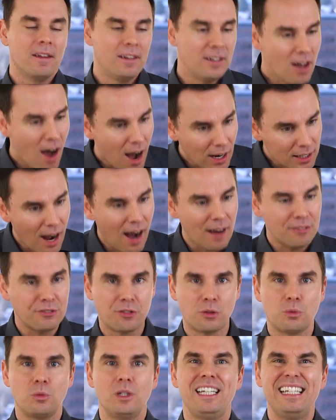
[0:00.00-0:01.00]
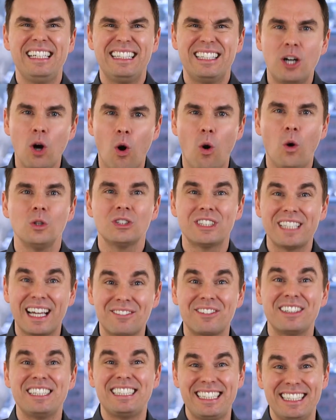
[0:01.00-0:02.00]
Knock off three goals
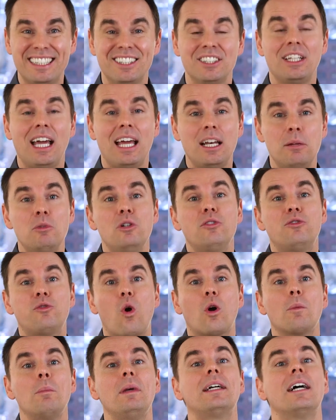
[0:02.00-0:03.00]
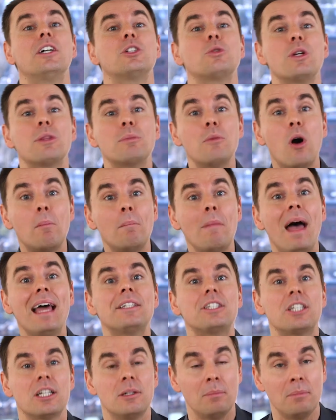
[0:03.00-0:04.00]
every single day to move forward, because with
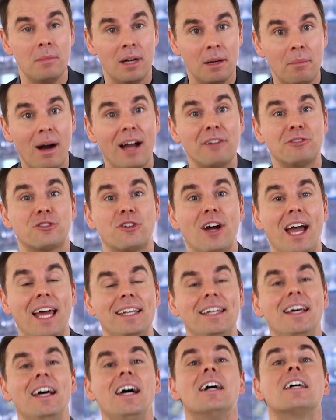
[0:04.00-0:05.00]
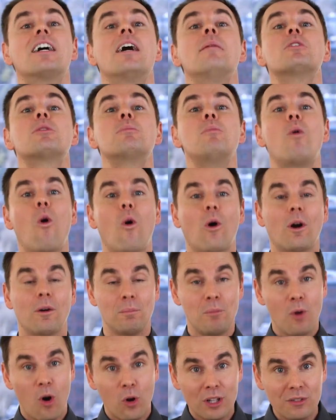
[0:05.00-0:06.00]
momentum, my friend, comes
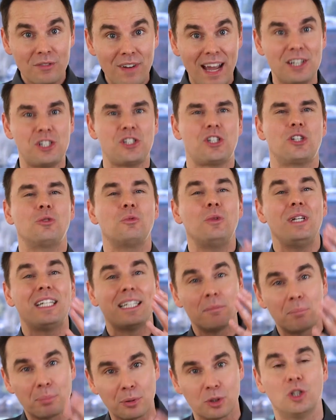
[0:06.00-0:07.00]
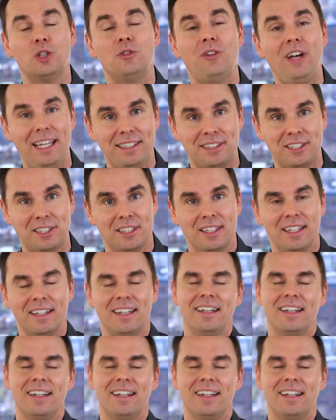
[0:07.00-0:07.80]
more motivation. We can prove it.